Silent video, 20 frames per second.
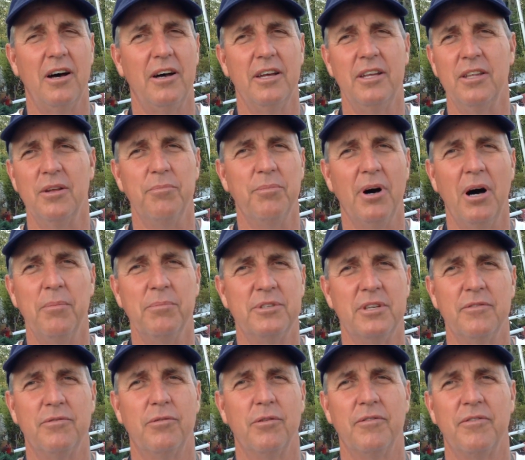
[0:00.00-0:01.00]
In the
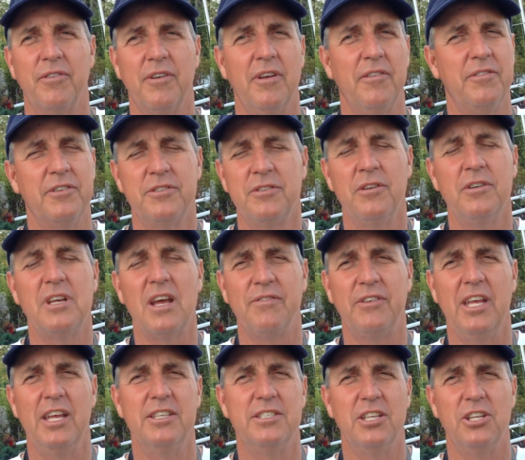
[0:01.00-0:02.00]
bumps, as soon as you have
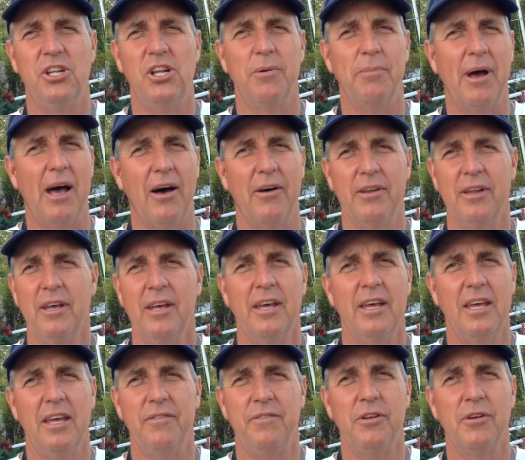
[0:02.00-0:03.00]
to ease the jib out,
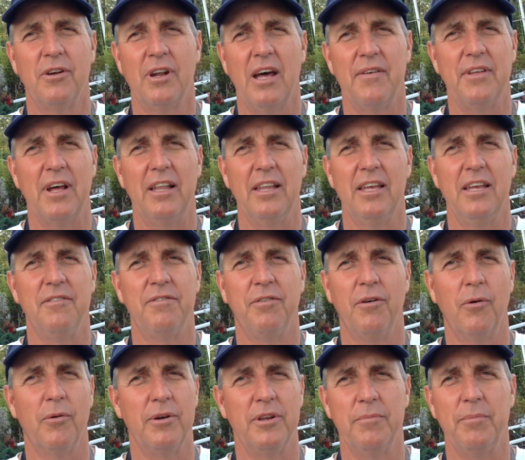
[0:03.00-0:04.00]
if you don't have that lead
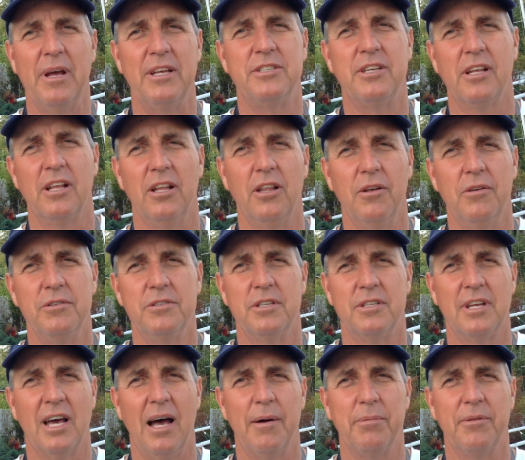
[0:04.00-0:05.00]
forward, you basically lose the
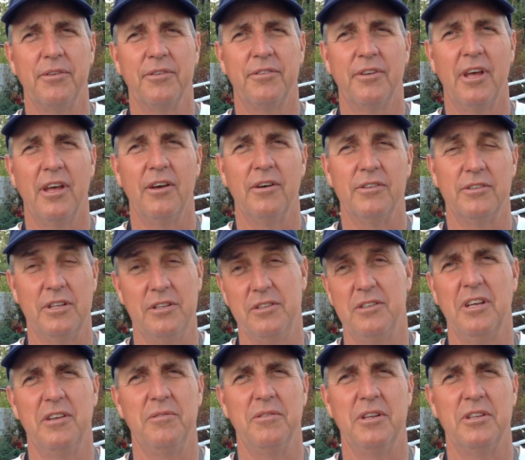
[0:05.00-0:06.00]
top of the sail.
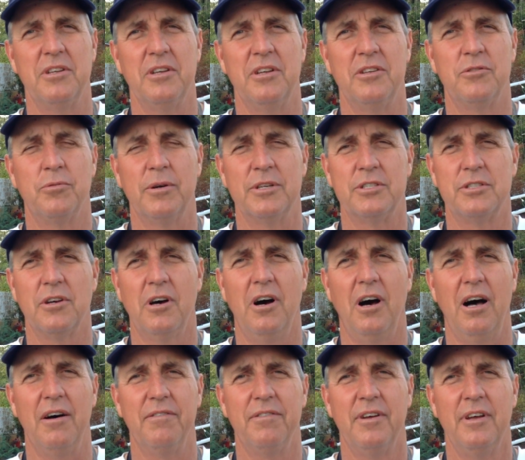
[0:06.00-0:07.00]
It twists
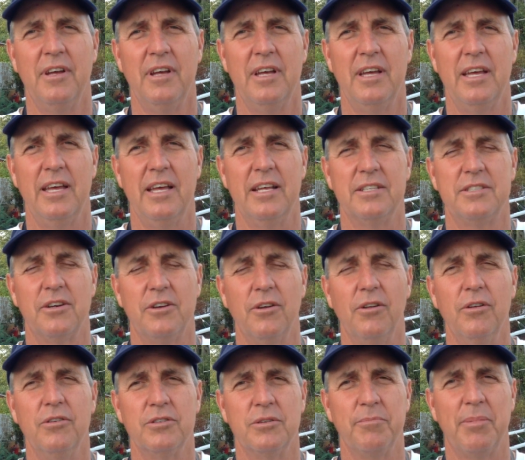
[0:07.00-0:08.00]
off, and so
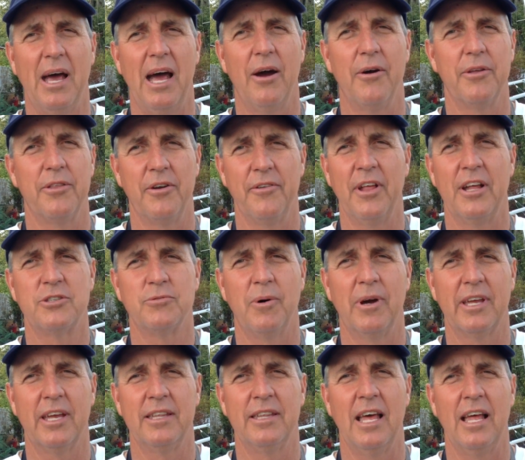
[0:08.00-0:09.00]
you're losing power there, and that's
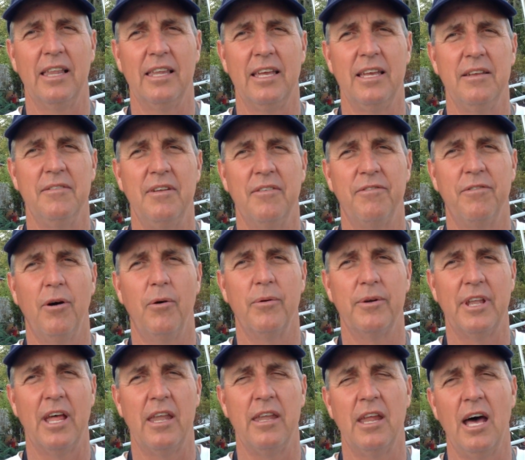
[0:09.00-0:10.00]
why getting that lead
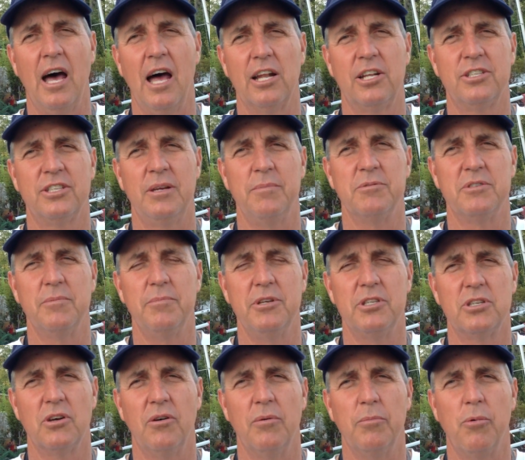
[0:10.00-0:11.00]
forward, that notch, seems to be
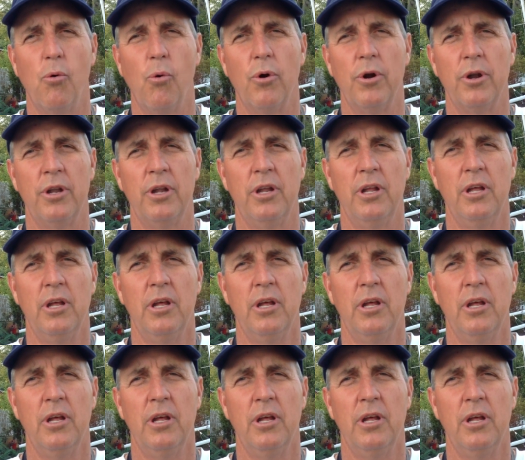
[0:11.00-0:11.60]
so important.